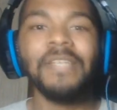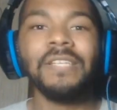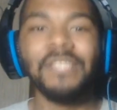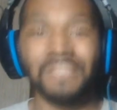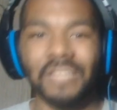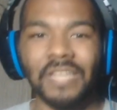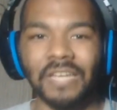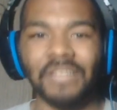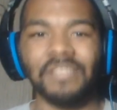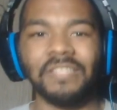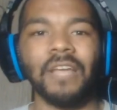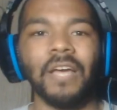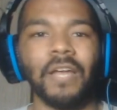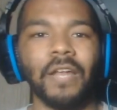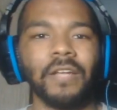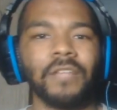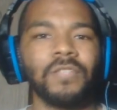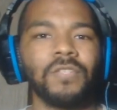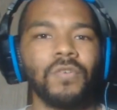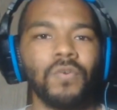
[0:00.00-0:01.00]
seeing
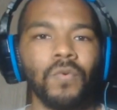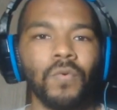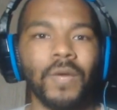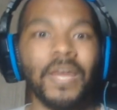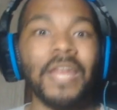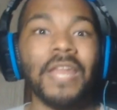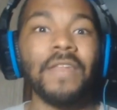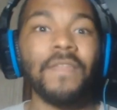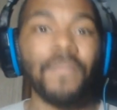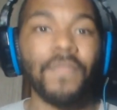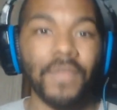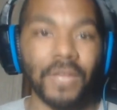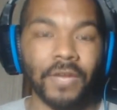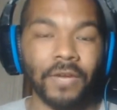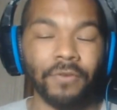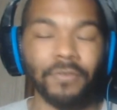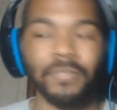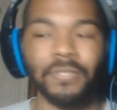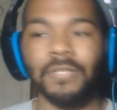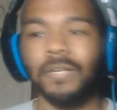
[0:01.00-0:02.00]
Sonic 2 in
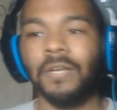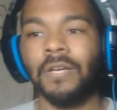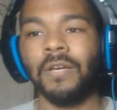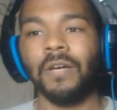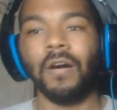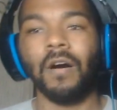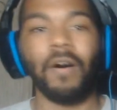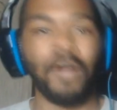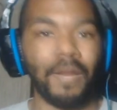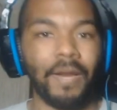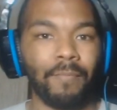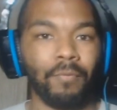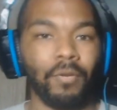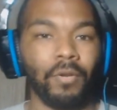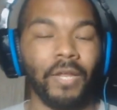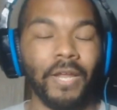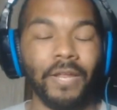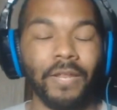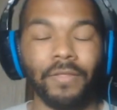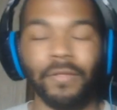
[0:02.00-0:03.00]
theaters on
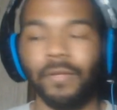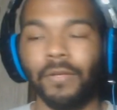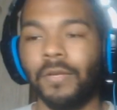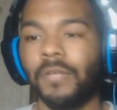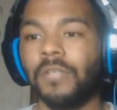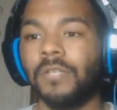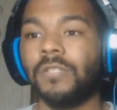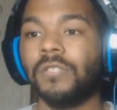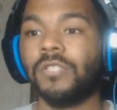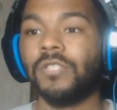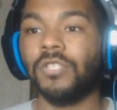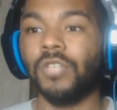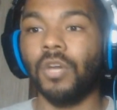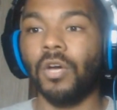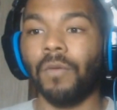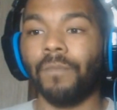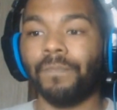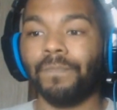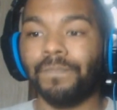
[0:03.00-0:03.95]
April 8th. So,